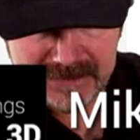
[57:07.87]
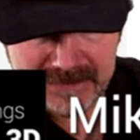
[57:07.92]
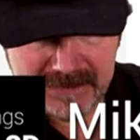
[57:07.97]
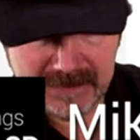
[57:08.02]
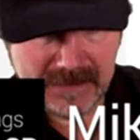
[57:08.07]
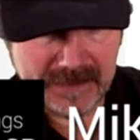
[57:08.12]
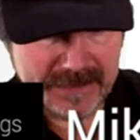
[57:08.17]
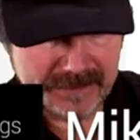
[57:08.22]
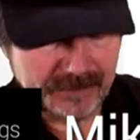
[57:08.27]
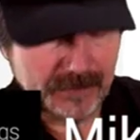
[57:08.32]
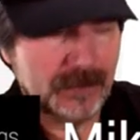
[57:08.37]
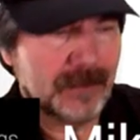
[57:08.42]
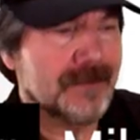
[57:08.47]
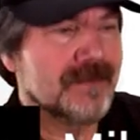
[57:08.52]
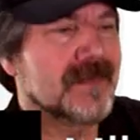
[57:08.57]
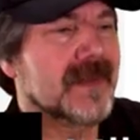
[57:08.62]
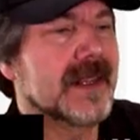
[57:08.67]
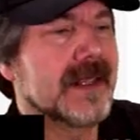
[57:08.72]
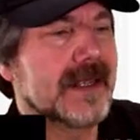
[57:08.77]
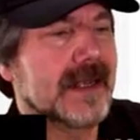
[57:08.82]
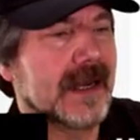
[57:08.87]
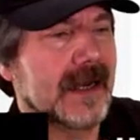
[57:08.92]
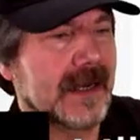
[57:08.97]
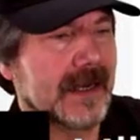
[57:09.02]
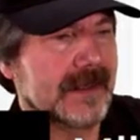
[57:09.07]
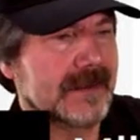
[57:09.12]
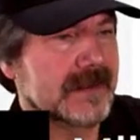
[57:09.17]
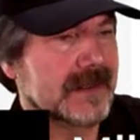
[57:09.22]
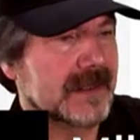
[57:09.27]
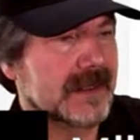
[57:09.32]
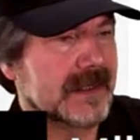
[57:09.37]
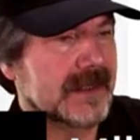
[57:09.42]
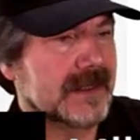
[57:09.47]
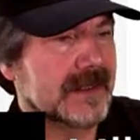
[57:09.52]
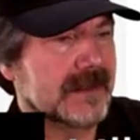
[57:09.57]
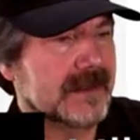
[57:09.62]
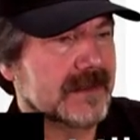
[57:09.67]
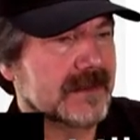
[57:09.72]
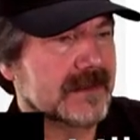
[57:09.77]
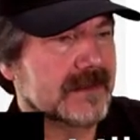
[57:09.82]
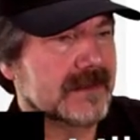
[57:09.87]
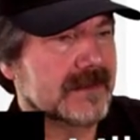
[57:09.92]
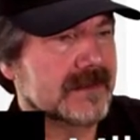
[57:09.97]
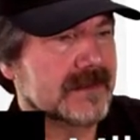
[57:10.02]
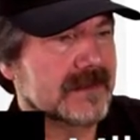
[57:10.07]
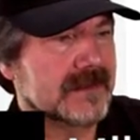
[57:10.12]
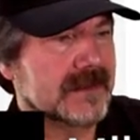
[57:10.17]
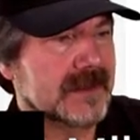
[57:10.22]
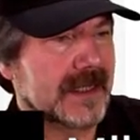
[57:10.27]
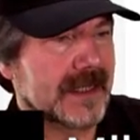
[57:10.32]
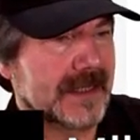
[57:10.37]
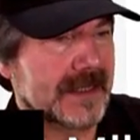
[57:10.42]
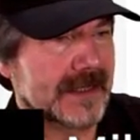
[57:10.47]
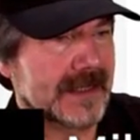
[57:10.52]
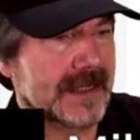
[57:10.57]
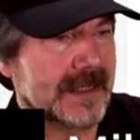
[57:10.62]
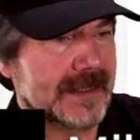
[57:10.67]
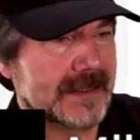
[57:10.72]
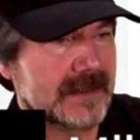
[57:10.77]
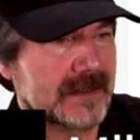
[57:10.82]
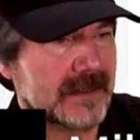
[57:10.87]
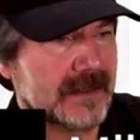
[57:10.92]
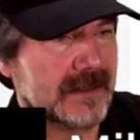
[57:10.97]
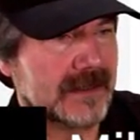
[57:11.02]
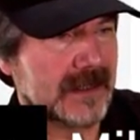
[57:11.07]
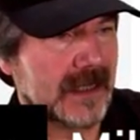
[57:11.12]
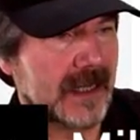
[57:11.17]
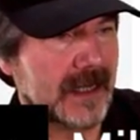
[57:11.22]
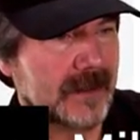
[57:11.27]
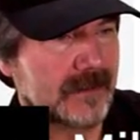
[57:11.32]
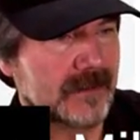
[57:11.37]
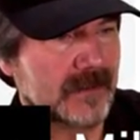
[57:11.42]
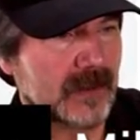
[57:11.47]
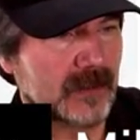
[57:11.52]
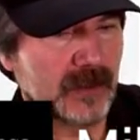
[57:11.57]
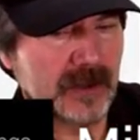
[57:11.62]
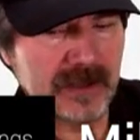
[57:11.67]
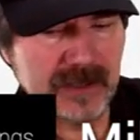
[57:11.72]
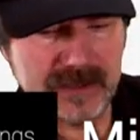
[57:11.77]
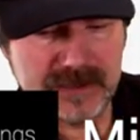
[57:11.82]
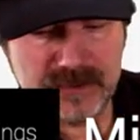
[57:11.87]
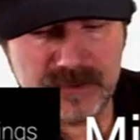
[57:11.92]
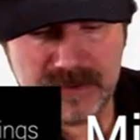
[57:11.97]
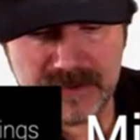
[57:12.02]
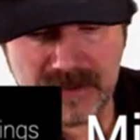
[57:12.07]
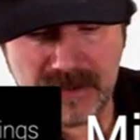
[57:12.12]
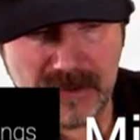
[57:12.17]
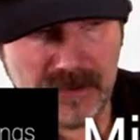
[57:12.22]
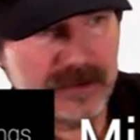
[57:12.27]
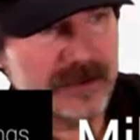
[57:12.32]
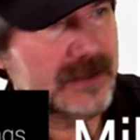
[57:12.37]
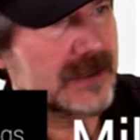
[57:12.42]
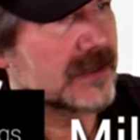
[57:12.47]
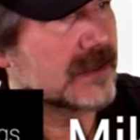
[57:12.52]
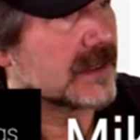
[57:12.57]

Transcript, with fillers: level, uh, and again, um, we're going to go to,